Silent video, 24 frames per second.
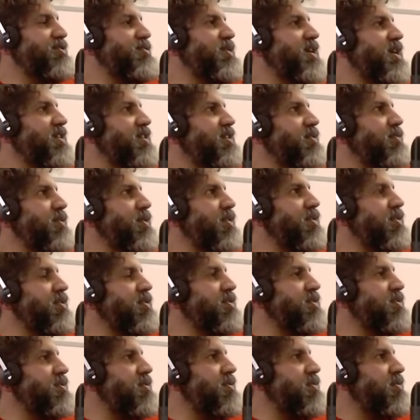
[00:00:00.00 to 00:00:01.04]
the blog?
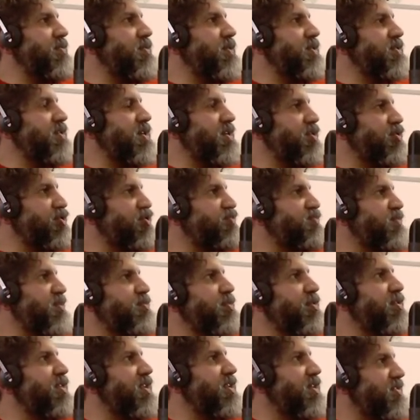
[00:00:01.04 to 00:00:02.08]
Was there a lot of
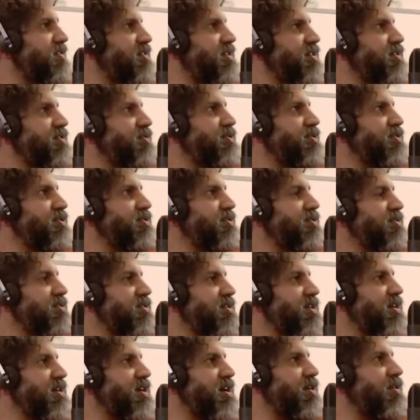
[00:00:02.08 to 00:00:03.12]
people listening to you?
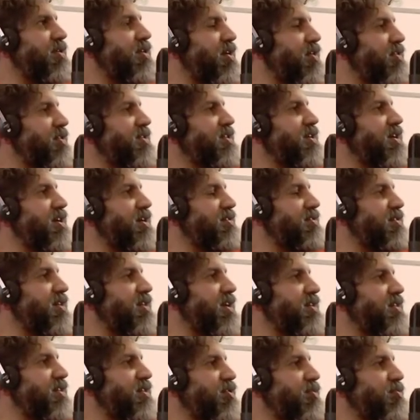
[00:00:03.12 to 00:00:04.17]
It's how did
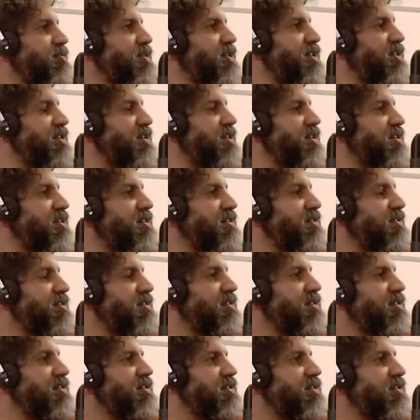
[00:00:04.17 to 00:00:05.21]
the community
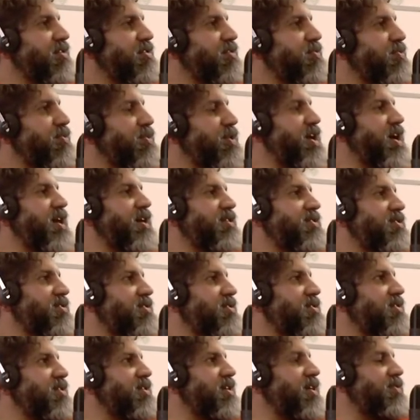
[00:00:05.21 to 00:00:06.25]
react?
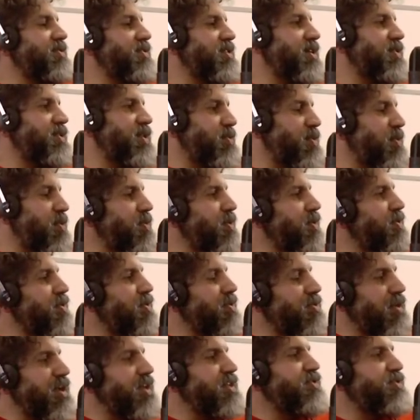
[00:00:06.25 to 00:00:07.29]
And then we will
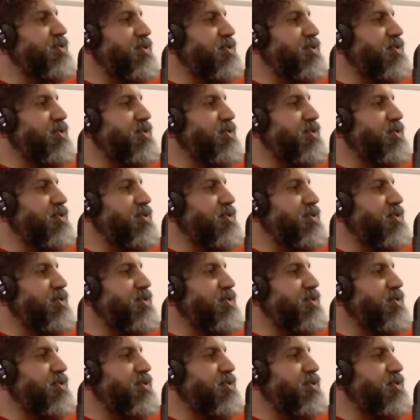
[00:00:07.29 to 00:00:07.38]
go later on